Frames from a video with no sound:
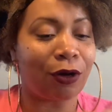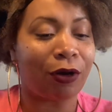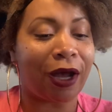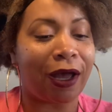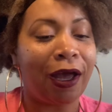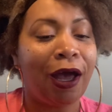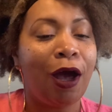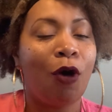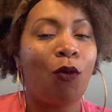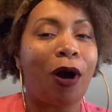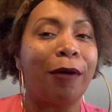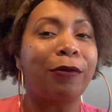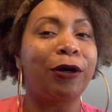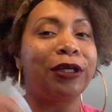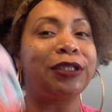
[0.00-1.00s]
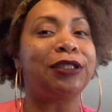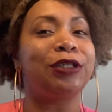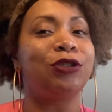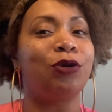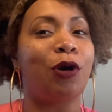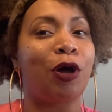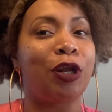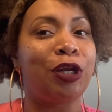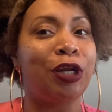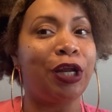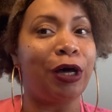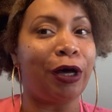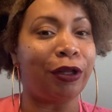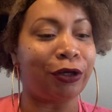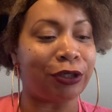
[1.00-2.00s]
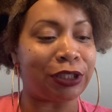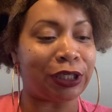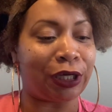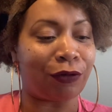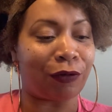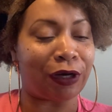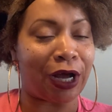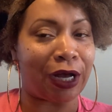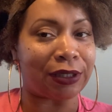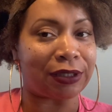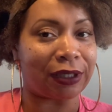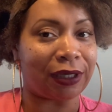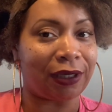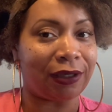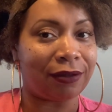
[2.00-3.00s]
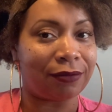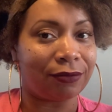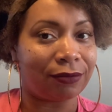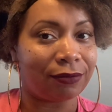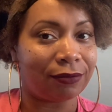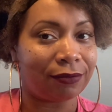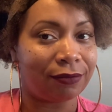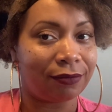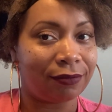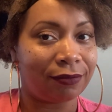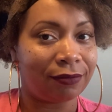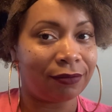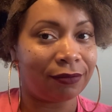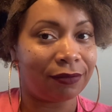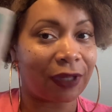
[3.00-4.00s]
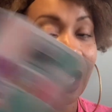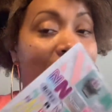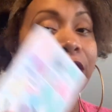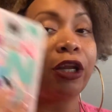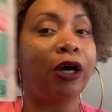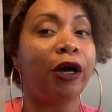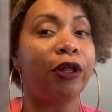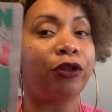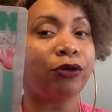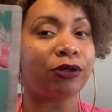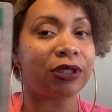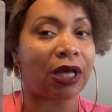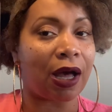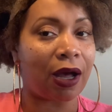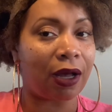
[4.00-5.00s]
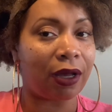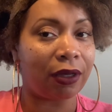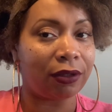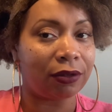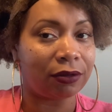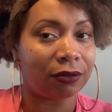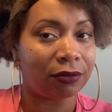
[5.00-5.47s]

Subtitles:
Okay, well, I'm going to send you another synchronicity. Another sign.